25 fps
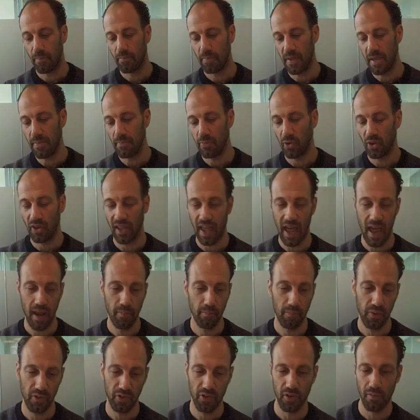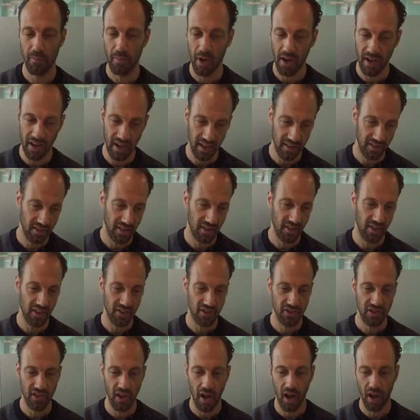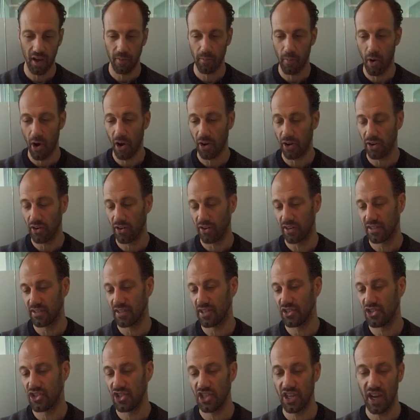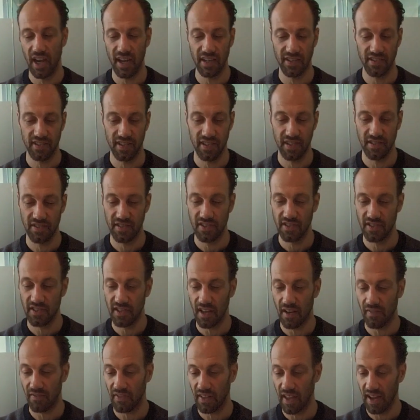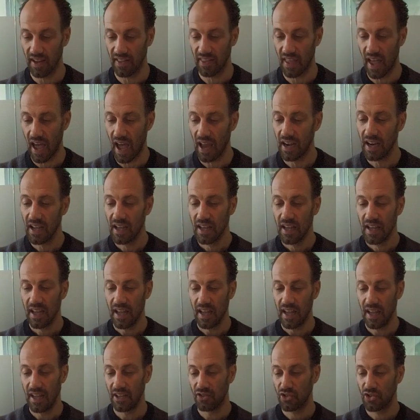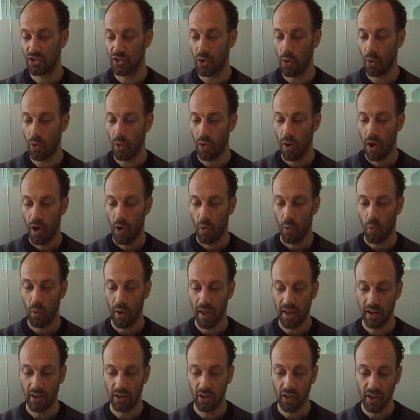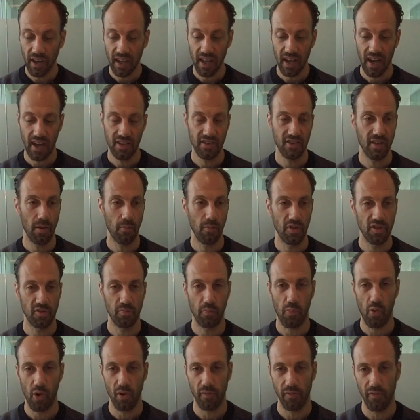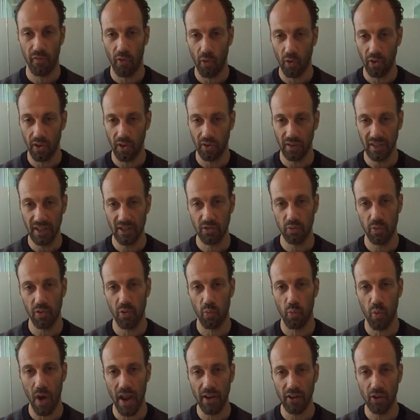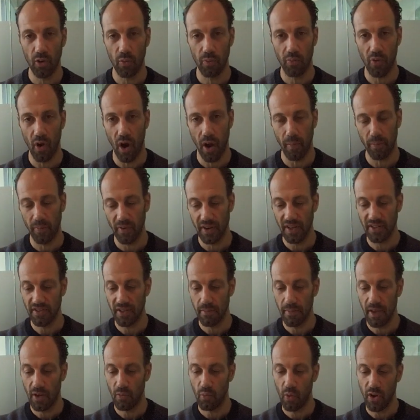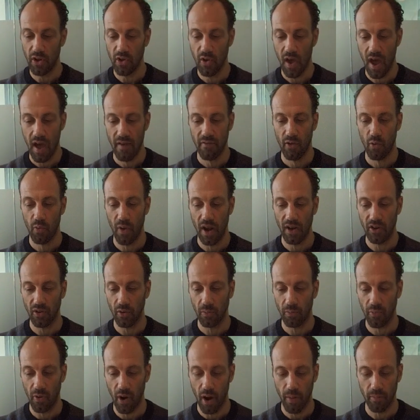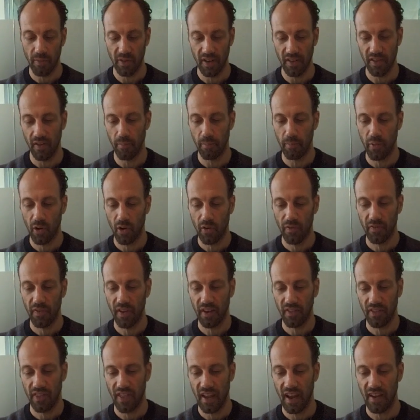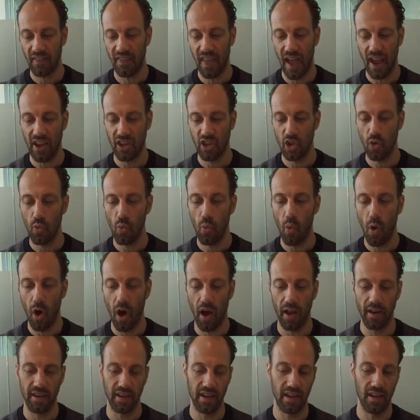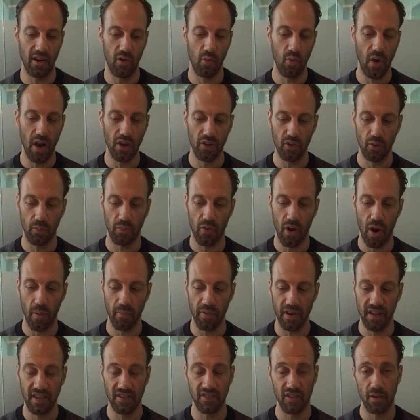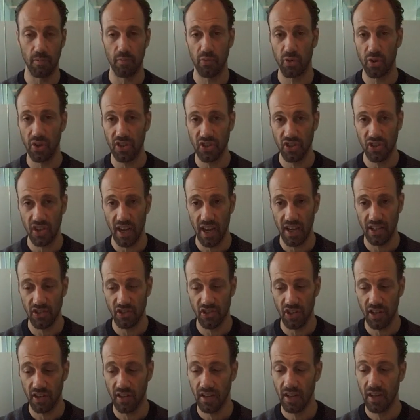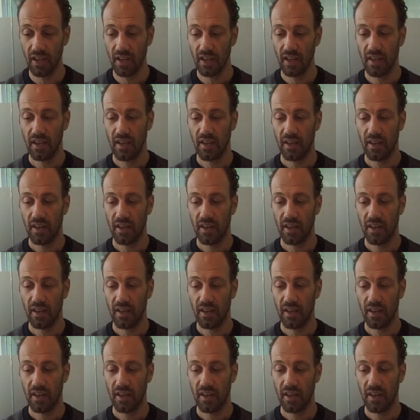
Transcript: People can put their money into the stock market or into GICs and stuff like that. And so when looking at someone's portfolio, at least with rental properties, I mean, when you have a rental property, the perfect thing that you want in a rental property is appreciation,